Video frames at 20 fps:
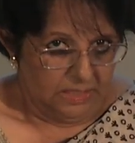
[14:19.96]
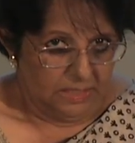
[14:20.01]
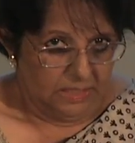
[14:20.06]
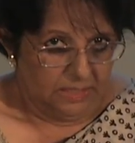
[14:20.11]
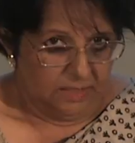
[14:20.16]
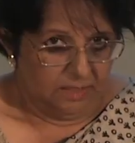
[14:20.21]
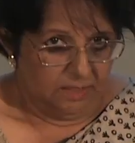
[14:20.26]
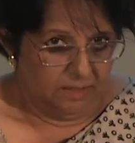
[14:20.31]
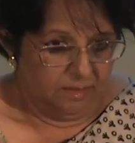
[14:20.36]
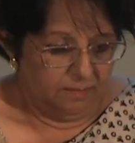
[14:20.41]

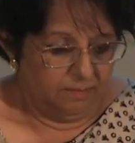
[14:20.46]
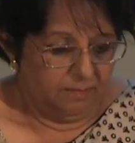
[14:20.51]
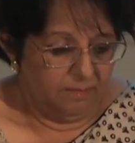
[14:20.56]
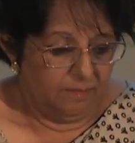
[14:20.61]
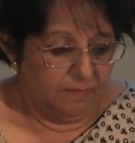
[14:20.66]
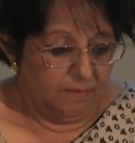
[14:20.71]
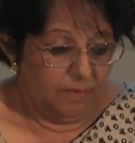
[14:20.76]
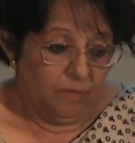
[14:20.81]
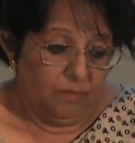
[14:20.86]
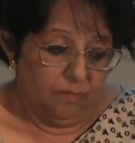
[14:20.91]
Um,
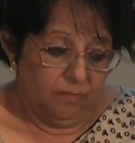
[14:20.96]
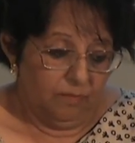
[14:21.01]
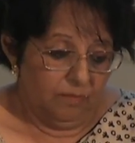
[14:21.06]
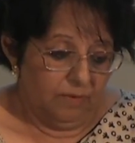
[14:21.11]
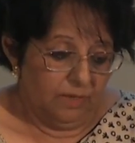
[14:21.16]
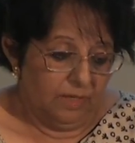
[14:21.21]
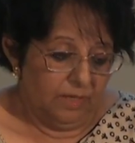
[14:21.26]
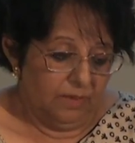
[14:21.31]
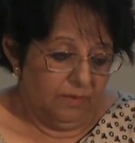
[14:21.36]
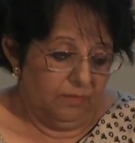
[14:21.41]

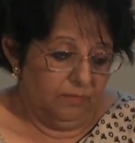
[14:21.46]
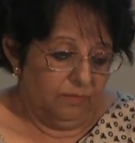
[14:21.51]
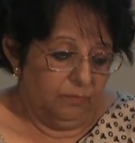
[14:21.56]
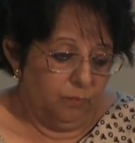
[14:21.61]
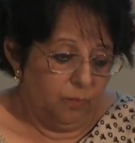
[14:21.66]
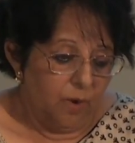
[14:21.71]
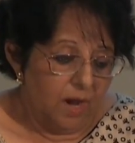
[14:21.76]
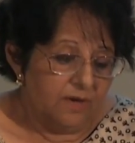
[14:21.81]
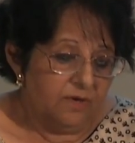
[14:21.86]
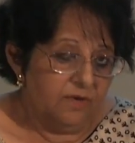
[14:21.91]

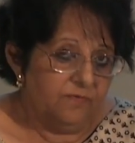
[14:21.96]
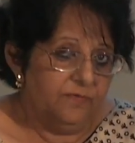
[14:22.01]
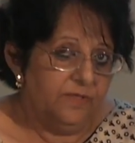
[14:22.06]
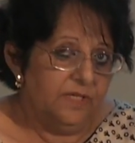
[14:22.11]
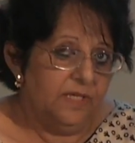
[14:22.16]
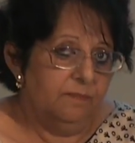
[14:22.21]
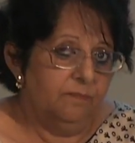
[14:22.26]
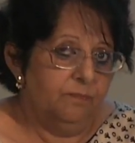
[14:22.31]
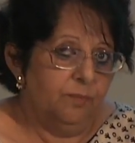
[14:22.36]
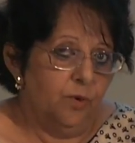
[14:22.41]
one of
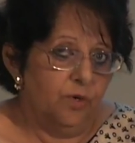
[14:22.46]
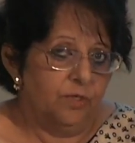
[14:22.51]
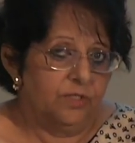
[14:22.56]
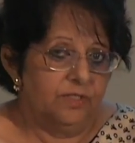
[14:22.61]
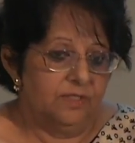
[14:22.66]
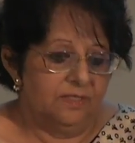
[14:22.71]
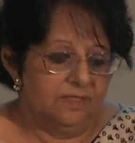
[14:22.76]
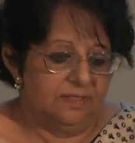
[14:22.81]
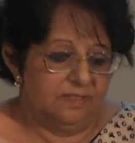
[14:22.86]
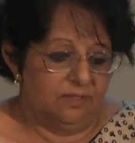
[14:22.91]
the
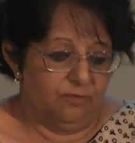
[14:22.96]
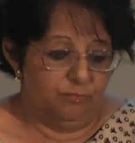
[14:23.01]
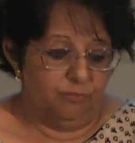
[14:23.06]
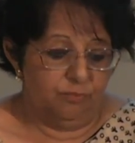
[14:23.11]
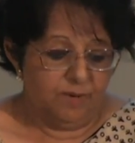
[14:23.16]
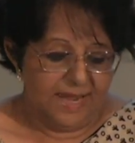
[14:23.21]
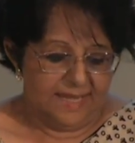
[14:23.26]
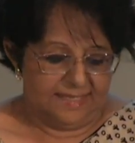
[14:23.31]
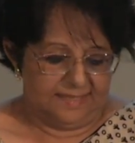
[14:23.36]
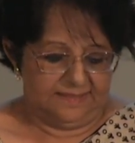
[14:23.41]
important
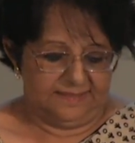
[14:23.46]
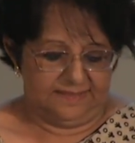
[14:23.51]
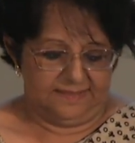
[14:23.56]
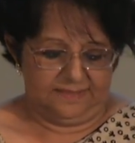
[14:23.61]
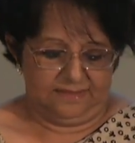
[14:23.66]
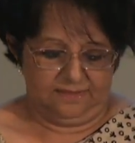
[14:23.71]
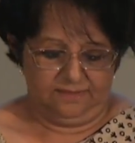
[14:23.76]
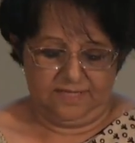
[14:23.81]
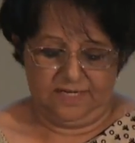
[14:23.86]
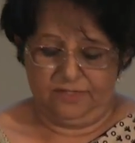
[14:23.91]
wrecks
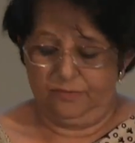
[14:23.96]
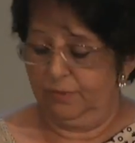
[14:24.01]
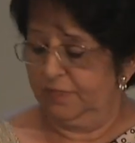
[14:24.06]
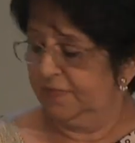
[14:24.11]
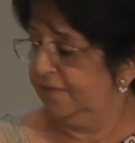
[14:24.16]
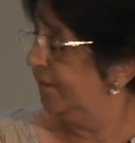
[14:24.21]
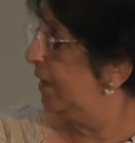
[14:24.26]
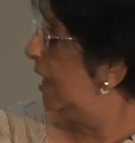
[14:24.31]
that was